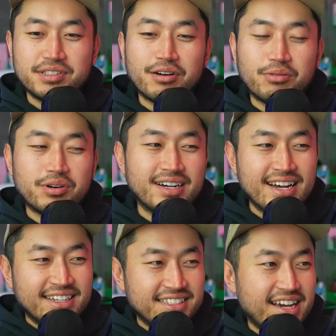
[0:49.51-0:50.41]
So we'll
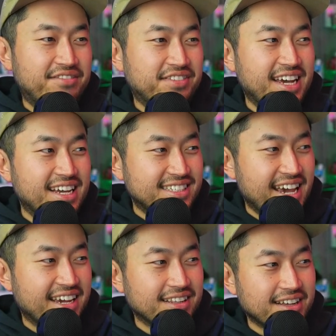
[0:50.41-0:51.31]
definitely
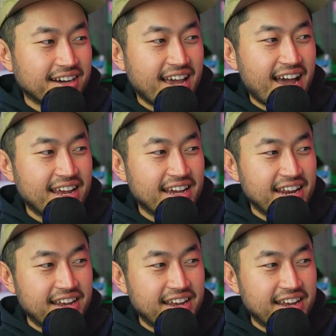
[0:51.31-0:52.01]
take a look at it.